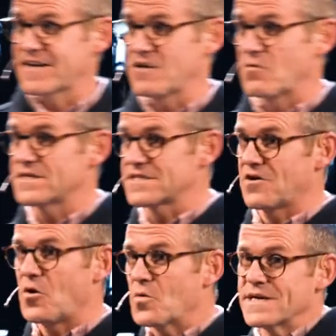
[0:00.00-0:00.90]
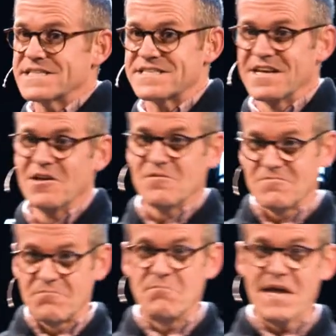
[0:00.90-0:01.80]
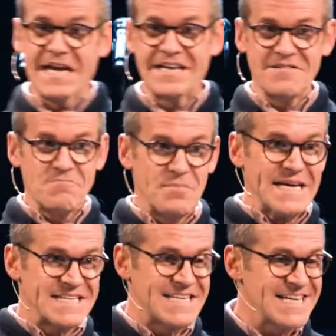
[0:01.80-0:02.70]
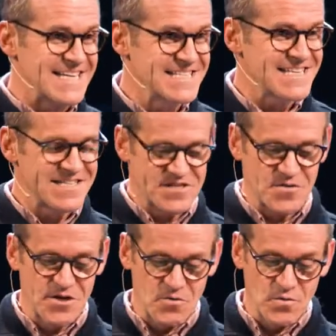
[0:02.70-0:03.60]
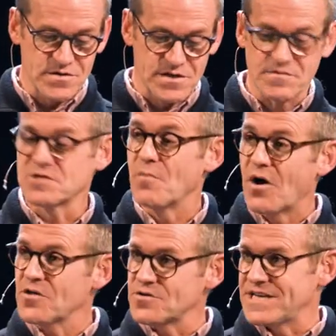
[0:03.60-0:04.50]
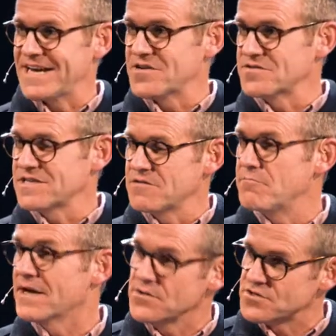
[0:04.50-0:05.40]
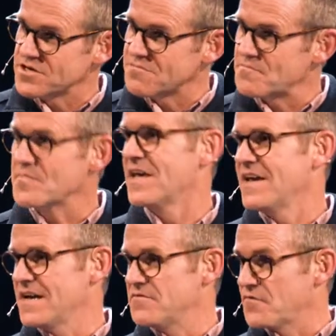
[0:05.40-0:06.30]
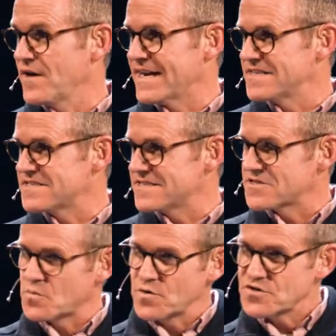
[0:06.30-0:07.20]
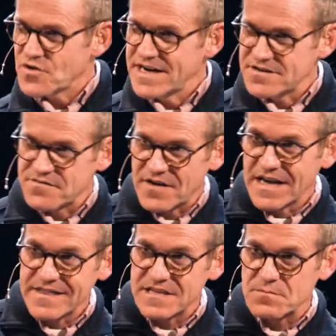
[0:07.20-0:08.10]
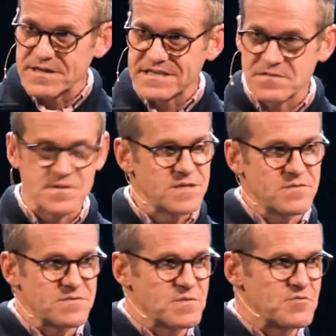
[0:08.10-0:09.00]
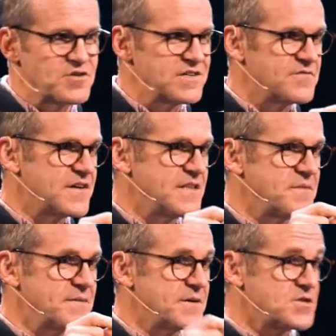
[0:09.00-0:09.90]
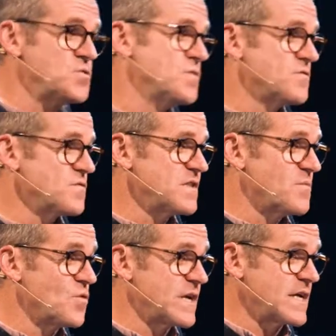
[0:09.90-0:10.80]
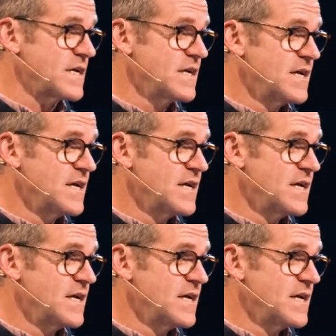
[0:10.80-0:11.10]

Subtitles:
and it wasn't always main big cities. And so there were some smaller towns in Belgium and France. And so we're trying to find these places, but sometimes we were trying to find them at about 2 and 3 in the morning.